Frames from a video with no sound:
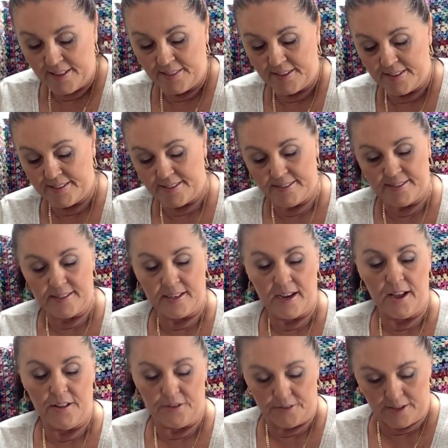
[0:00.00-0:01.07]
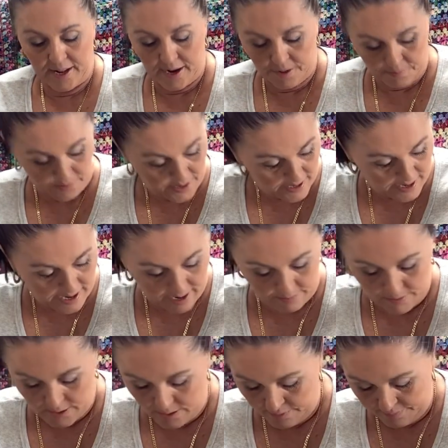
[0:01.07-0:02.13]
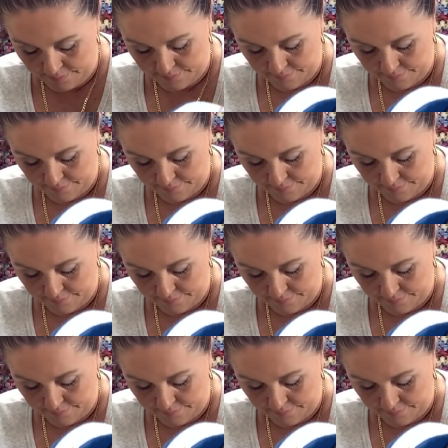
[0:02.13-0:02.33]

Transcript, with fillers: this is the color that I ran out of.